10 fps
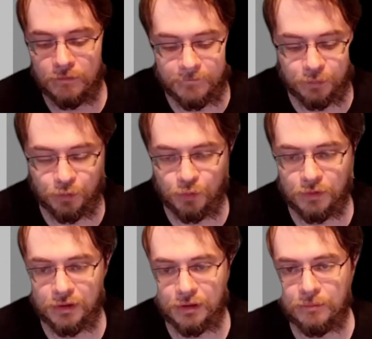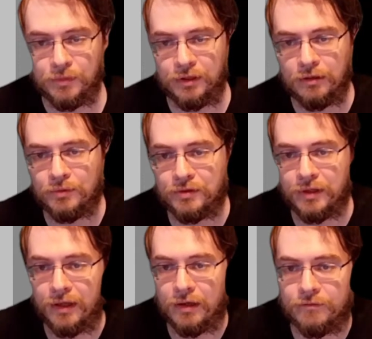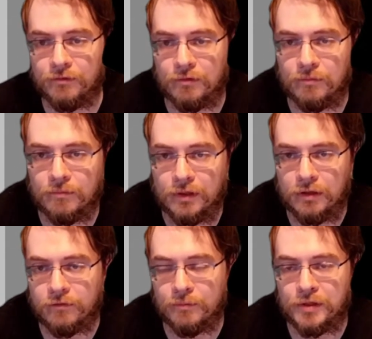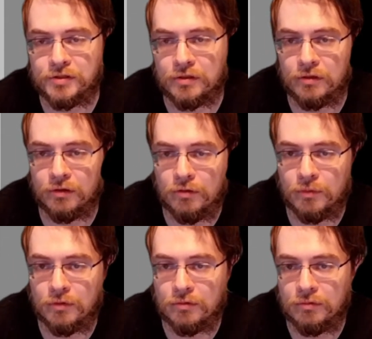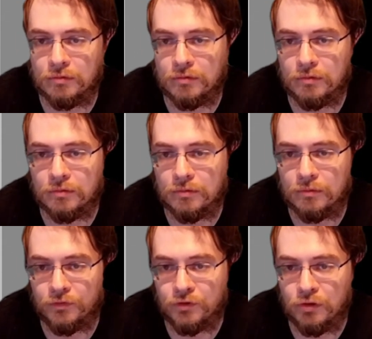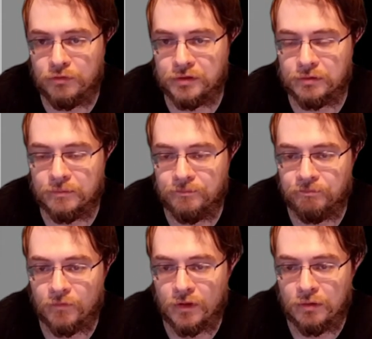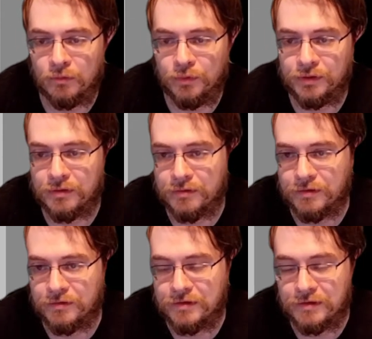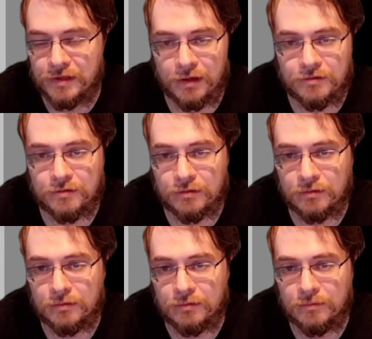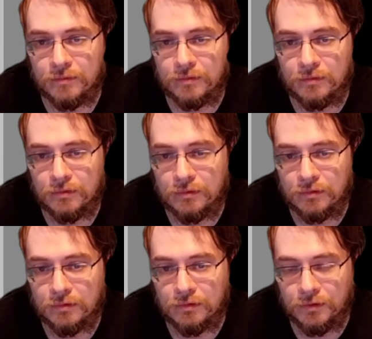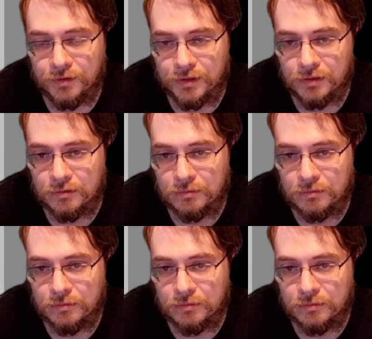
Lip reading: through being able to have information global with COVID, when there is disaster lurking,